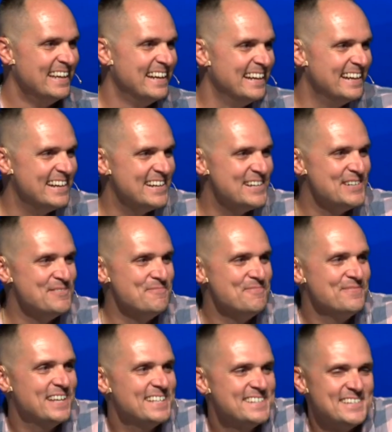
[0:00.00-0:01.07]
Um,
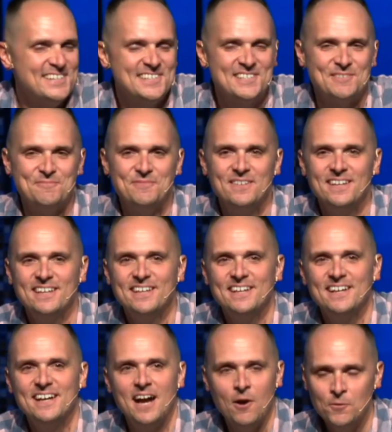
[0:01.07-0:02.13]
that's awesome.
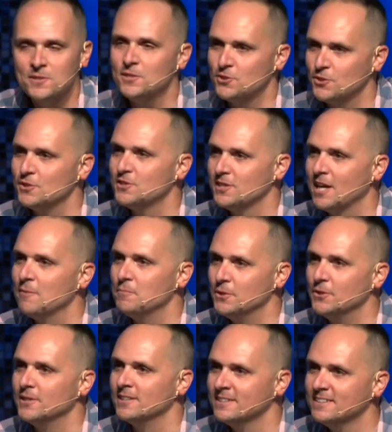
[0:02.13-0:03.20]
I went to church in that
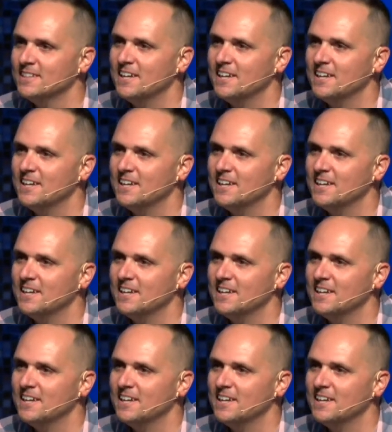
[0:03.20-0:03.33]
building.